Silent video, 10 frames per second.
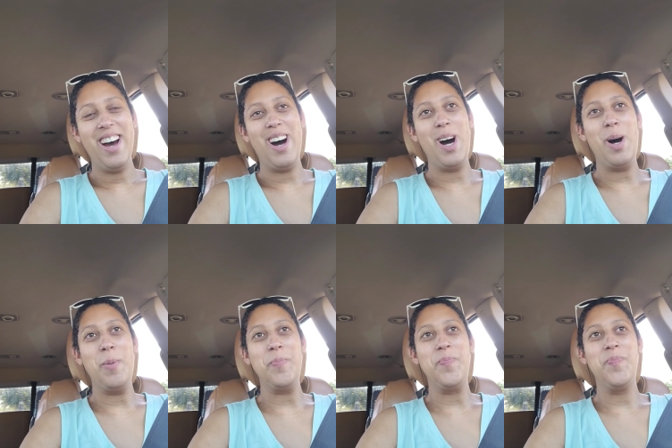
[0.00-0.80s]

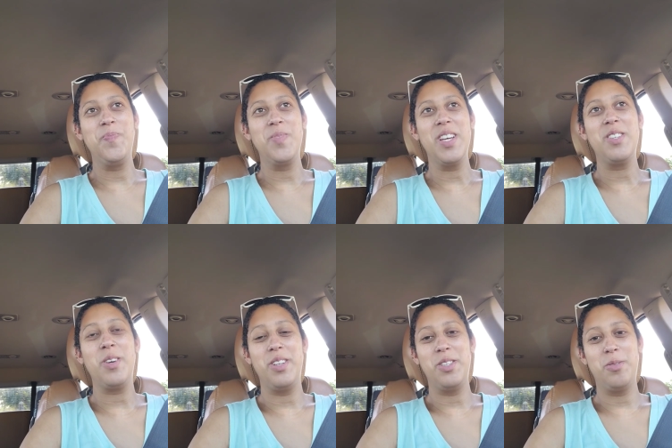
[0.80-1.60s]
Um,
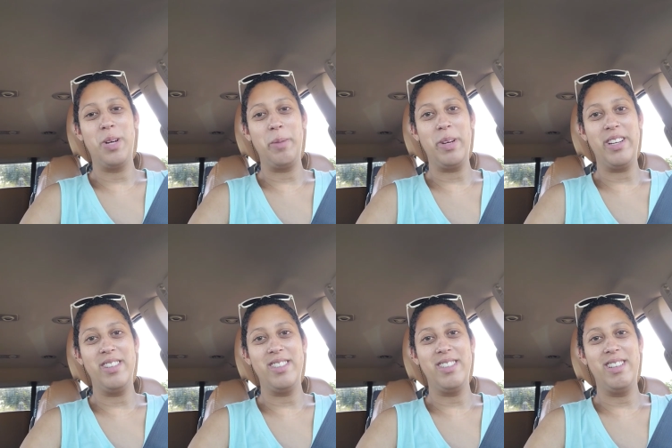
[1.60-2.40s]
so I did twenty
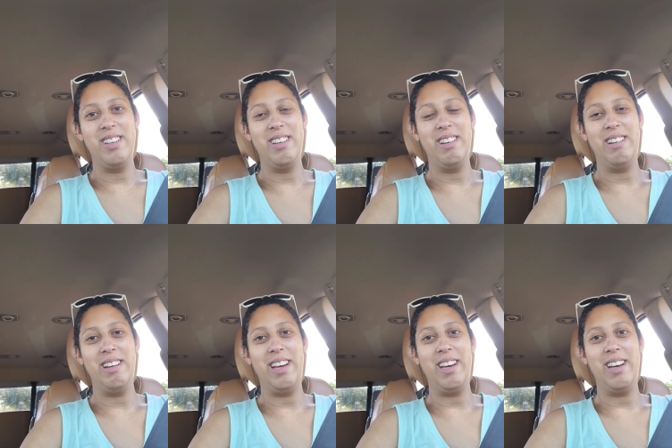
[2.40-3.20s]
minutes,
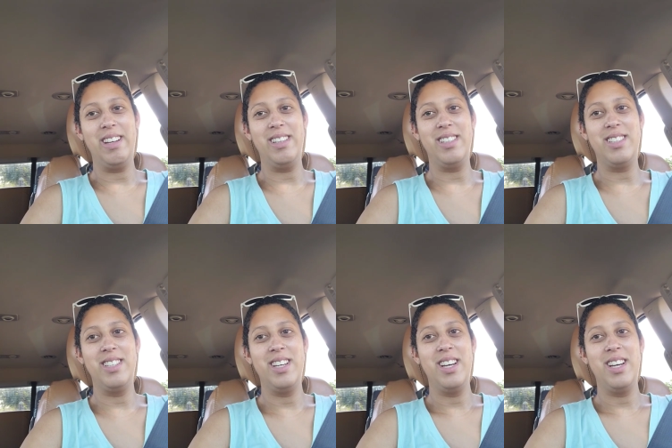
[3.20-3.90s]
and